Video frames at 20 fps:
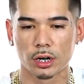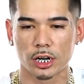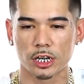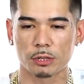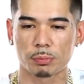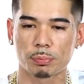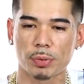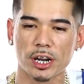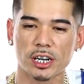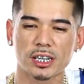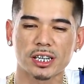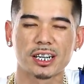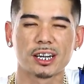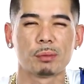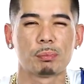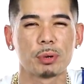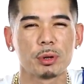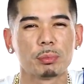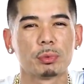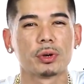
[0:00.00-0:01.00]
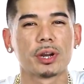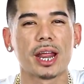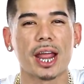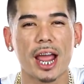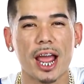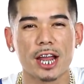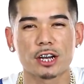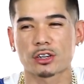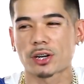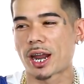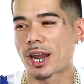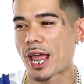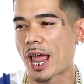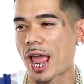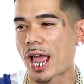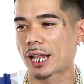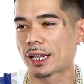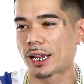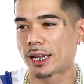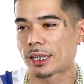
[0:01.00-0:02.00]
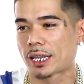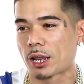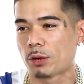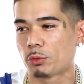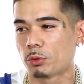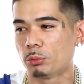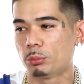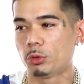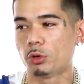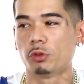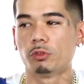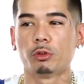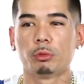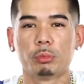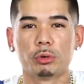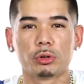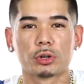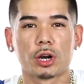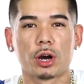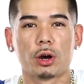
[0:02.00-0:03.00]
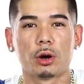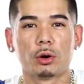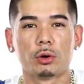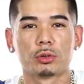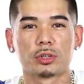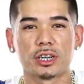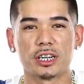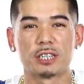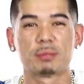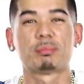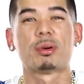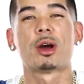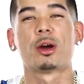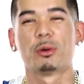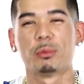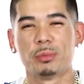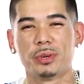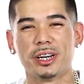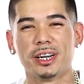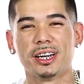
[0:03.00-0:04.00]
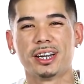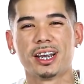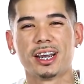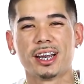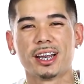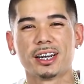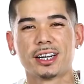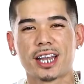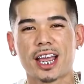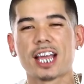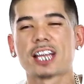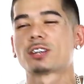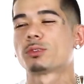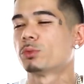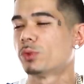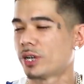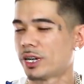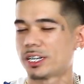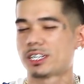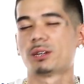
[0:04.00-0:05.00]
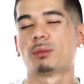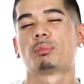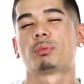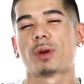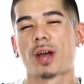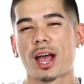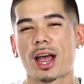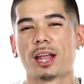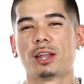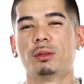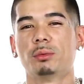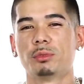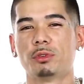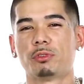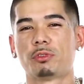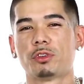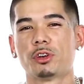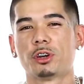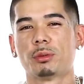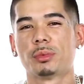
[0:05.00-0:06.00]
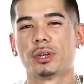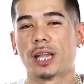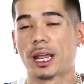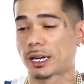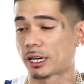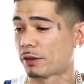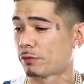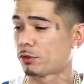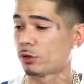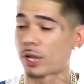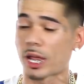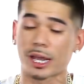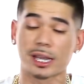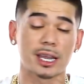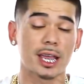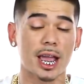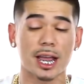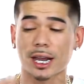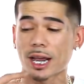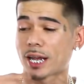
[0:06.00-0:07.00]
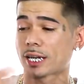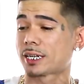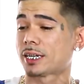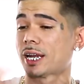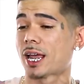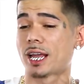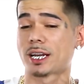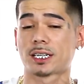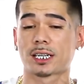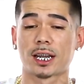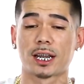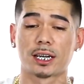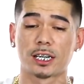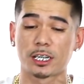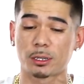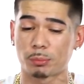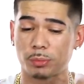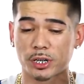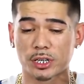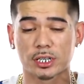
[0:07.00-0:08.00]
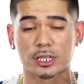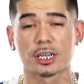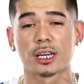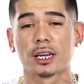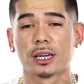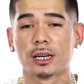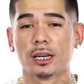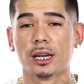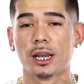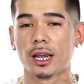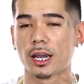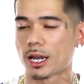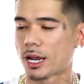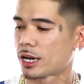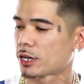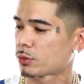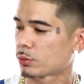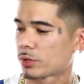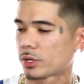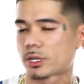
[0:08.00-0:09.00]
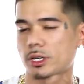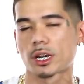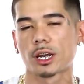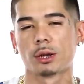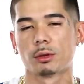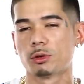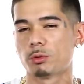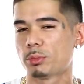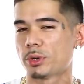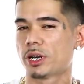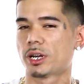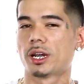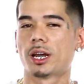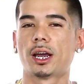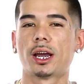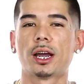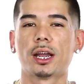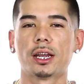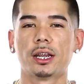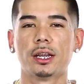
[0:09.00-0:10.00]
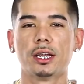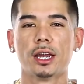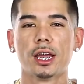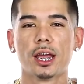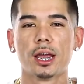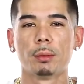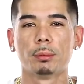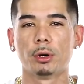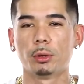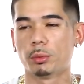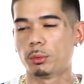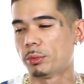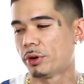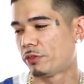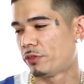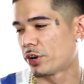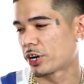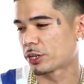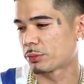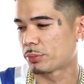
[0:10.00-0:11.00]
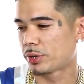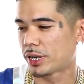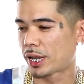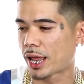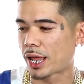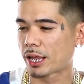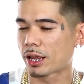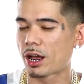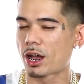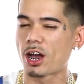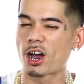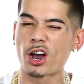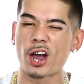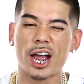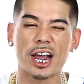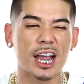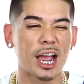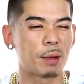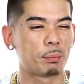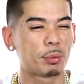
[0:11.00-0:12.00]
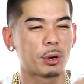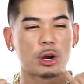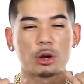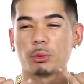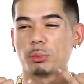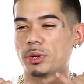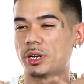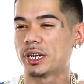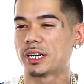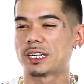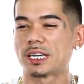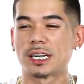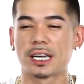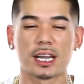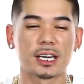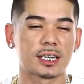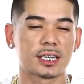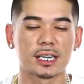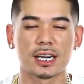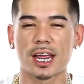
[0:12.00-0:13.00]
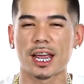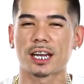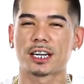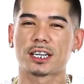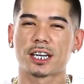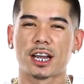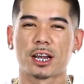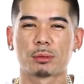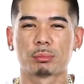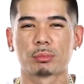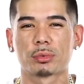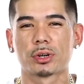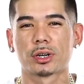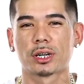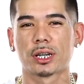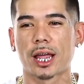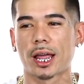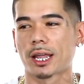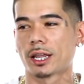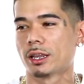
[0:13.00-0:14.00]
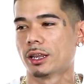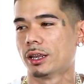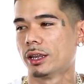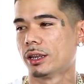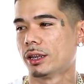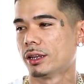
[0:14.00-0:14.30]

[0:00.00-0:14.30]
especially the people that try to act like they removable golds is permanent. That's when it's a problem. You feel me? Like if you like, yeah, I got Snapchat and these bitches hitting. That's what's up. You being a hundred. But when motherfuckers be like, oh, I got permanents and they snatch out, bro, like